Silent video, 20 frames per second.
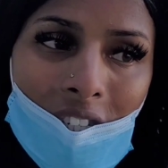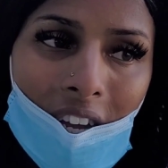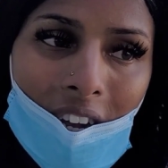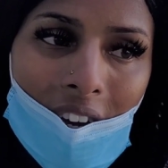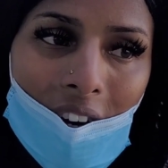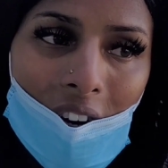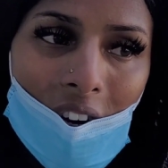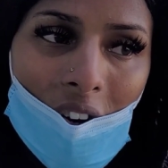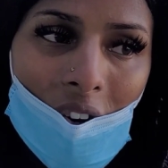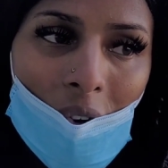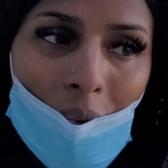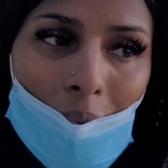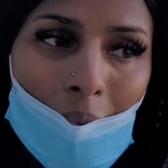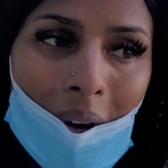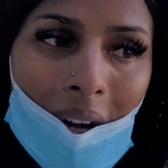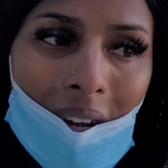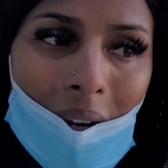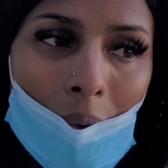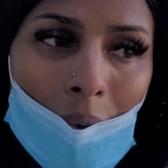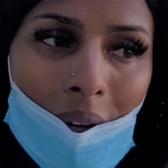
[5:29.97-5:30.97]
of jail,
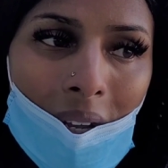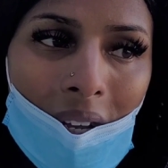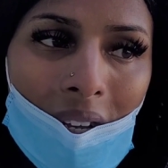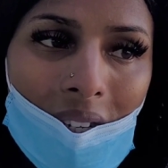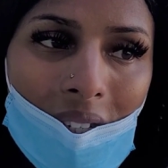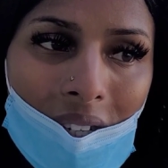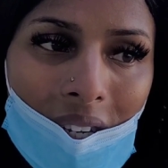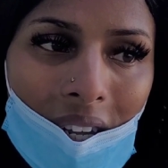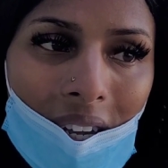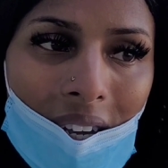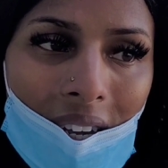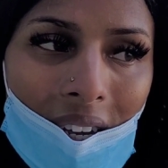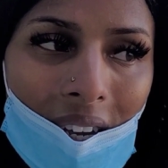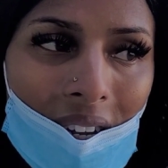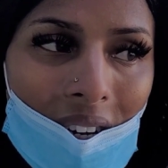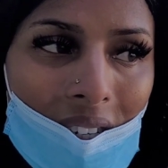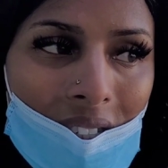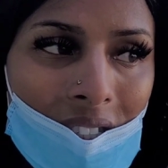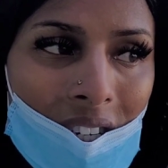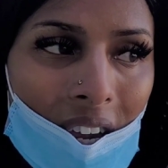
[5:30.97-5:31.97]
but when he did
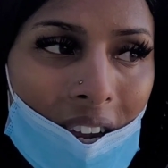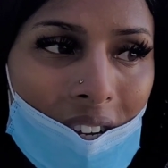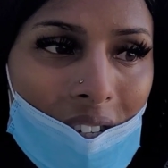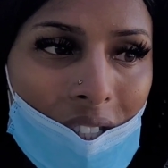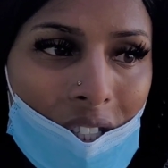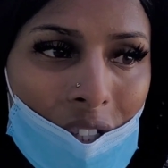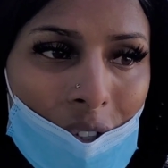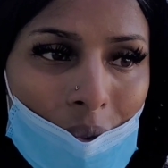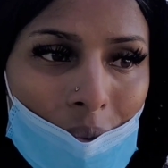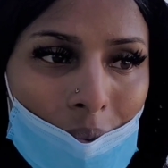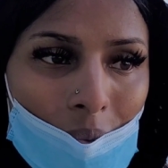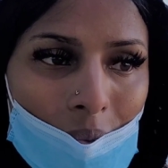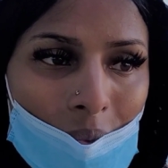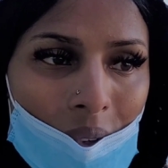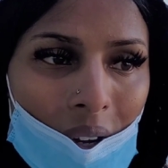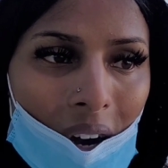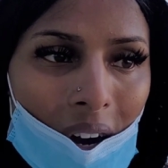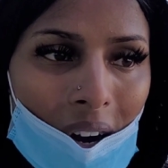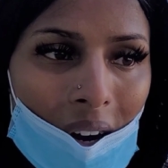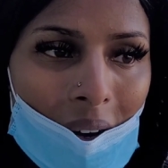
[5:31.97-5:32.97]
get a chance
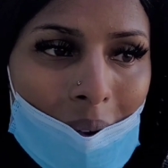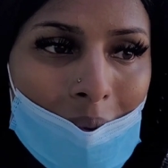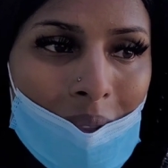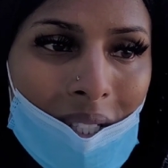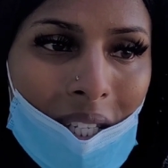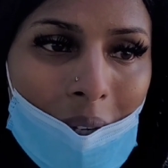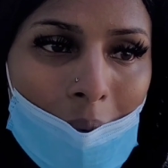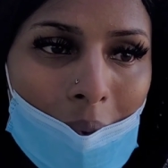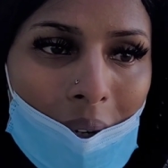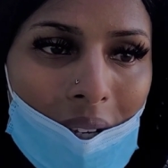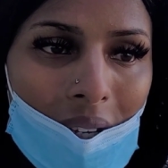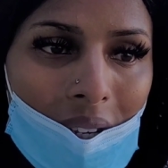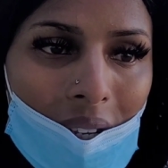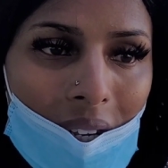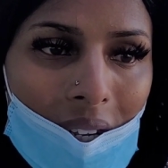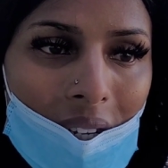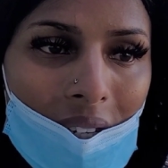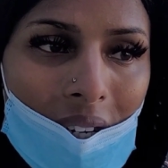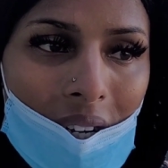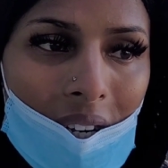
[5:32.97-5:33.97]
to um, see me,
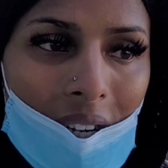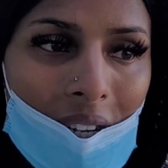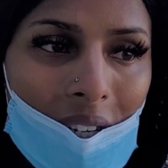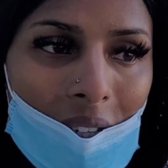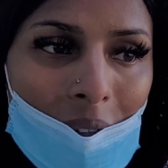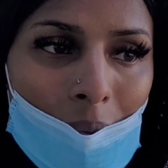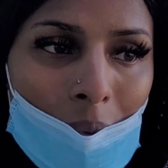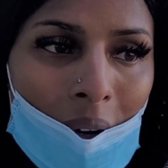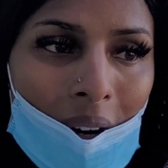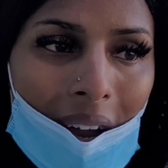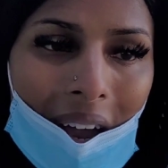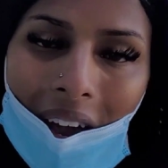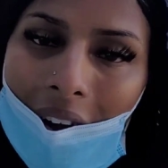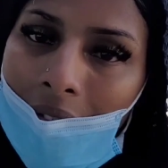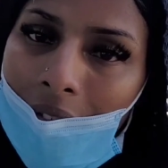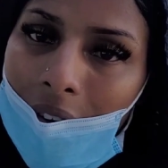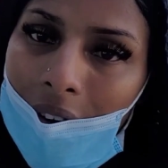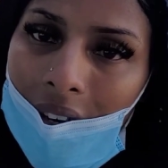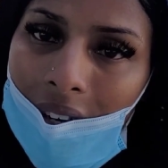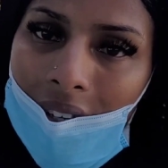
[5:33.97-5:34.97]
he did put
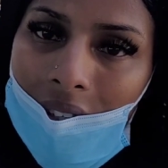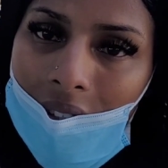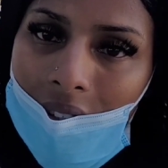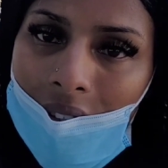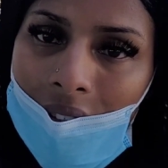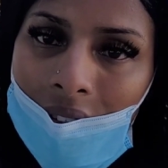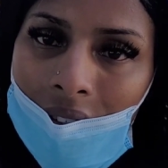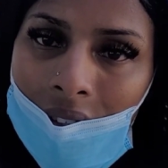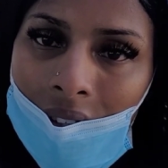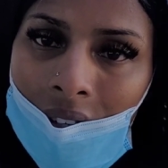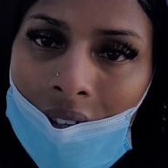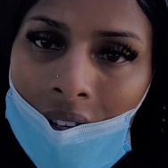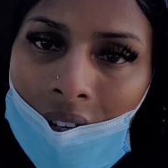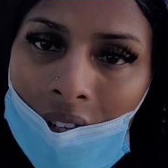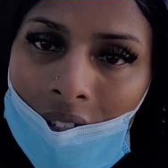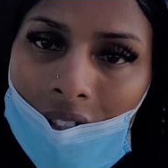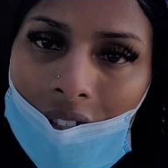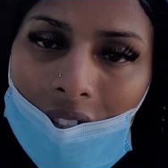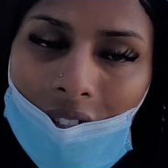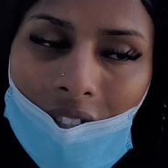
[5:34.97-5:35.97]
effort in
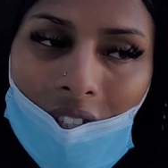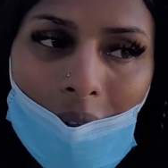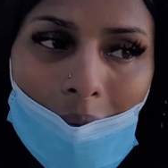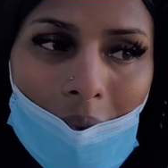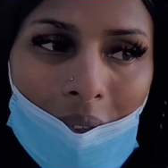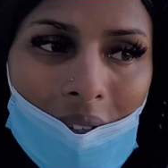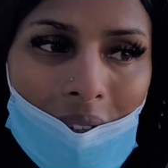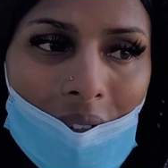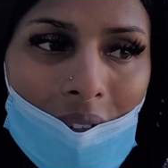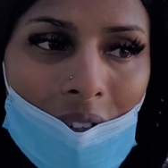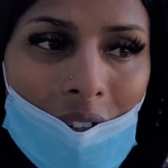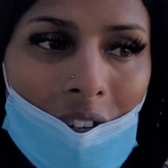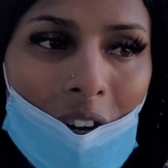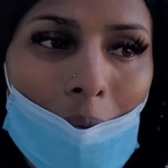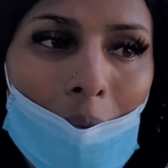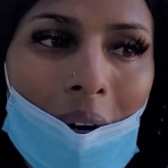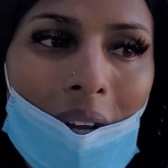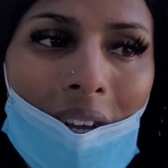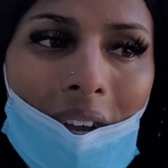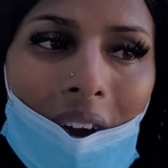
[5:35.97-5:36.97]
to see me. You know,
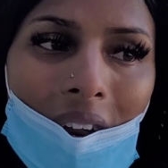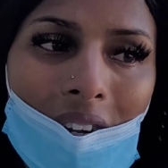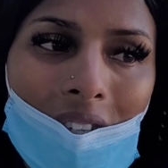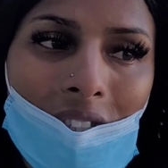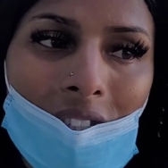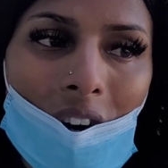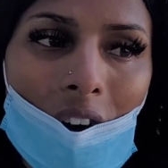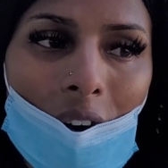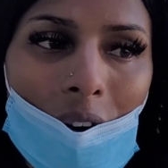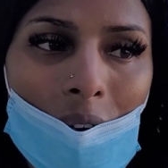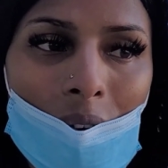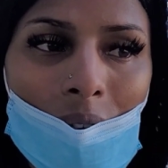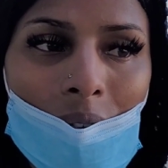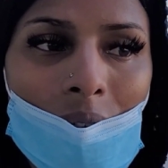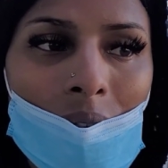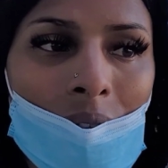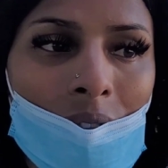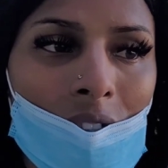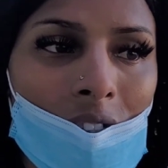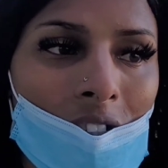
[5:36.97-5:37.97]
but he had his
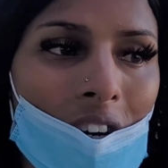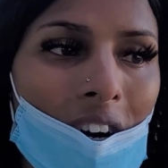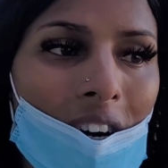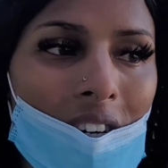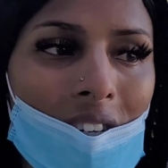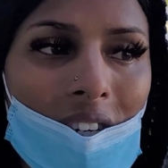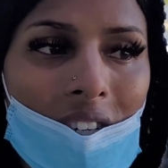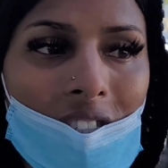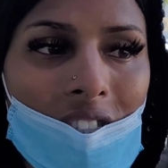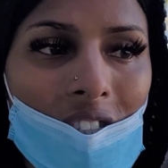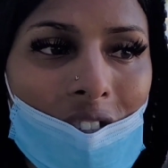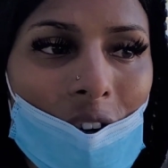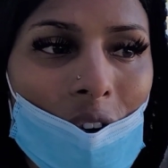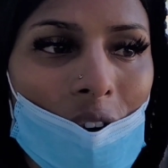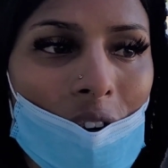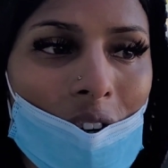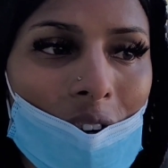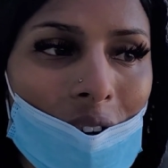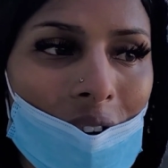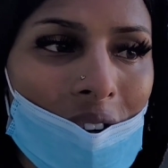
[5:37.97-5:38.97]
own drug addiction
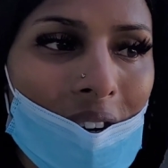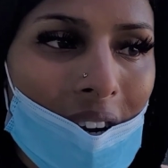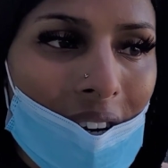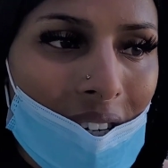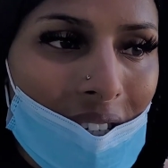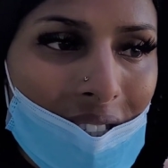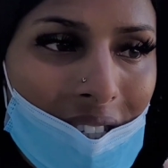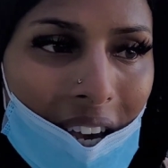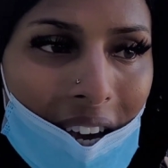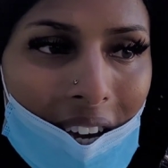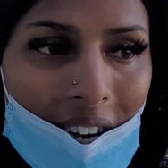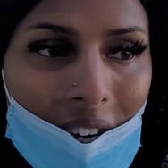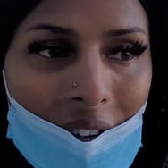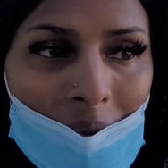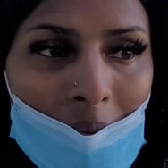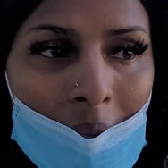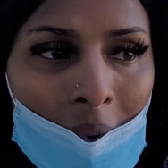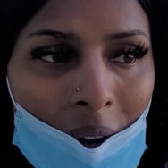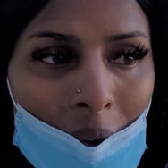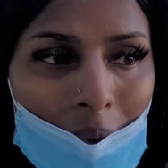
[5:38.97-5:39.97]
going on at the time,
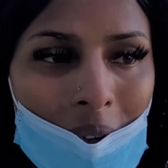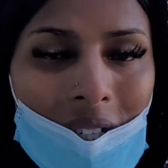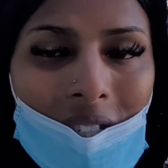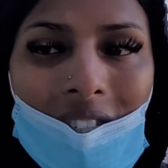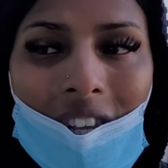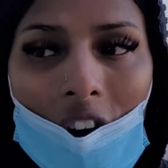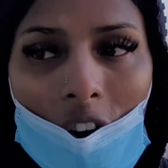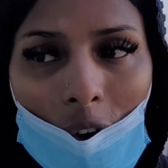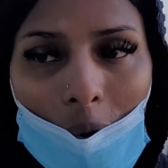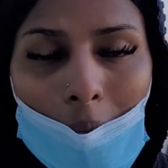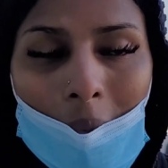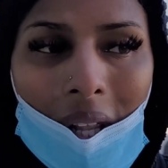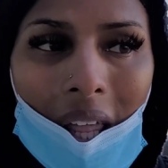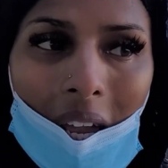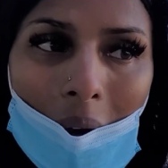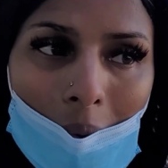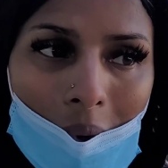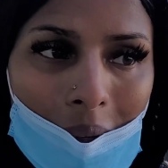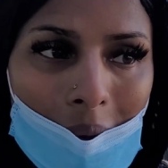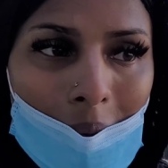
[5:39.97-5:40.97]
which is I don't
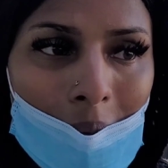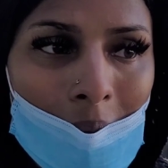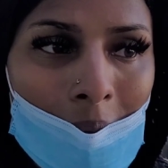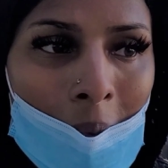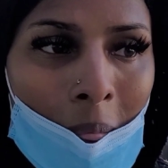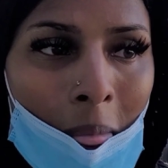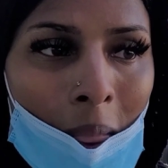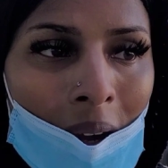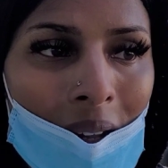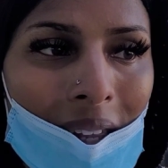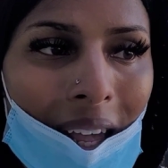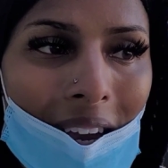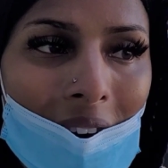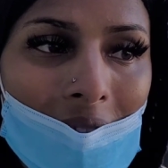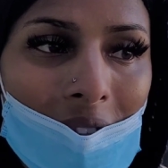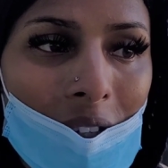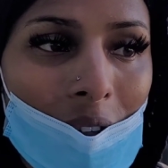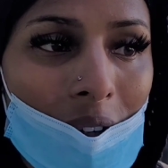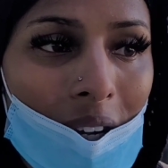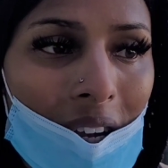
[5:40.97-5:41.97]
blame him. Life
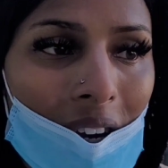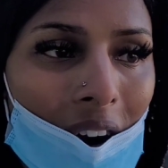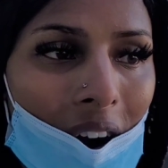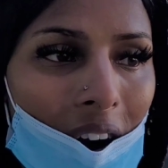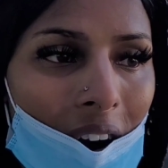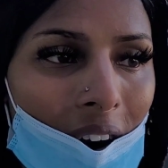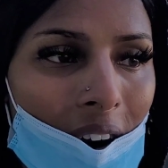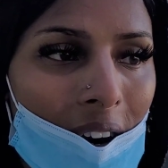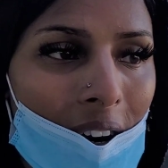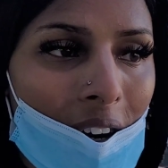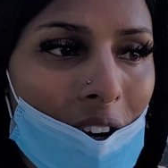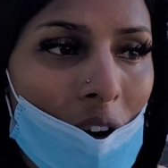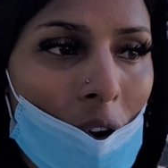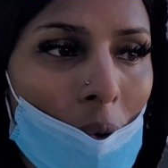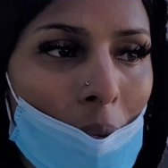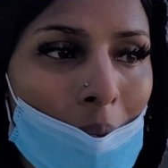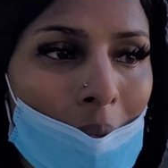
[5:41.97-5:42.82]
do get hard,